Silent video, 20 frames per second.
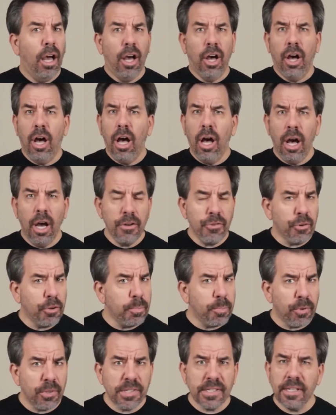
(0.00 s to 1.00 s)

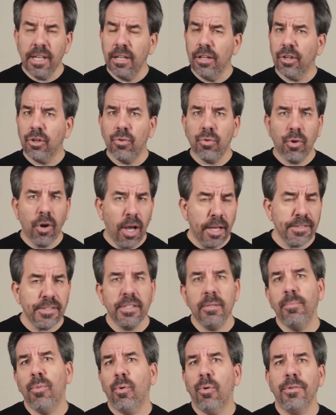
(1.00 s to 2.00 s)
100%
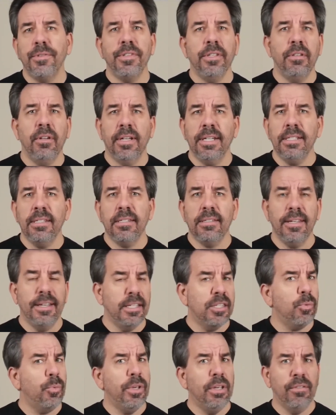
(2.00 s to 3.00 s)
across the board in the United
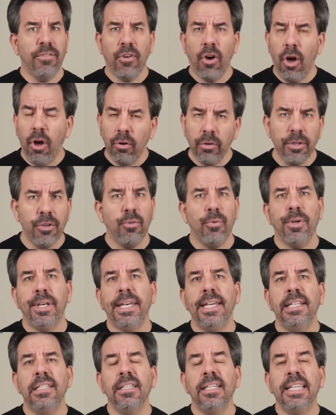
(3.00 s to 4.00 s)
States, we have all
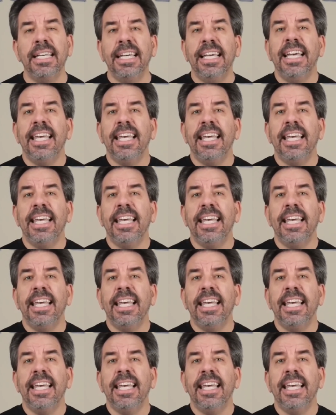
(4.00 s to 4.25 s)
agreed